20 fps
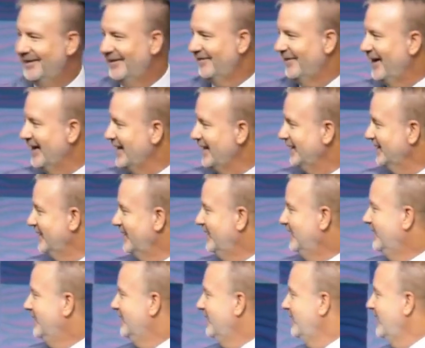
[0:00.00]
right?
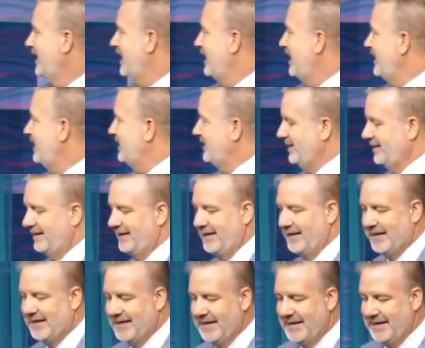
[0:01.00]
And, and
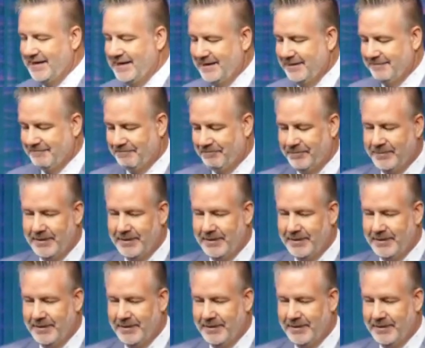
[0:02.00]
again,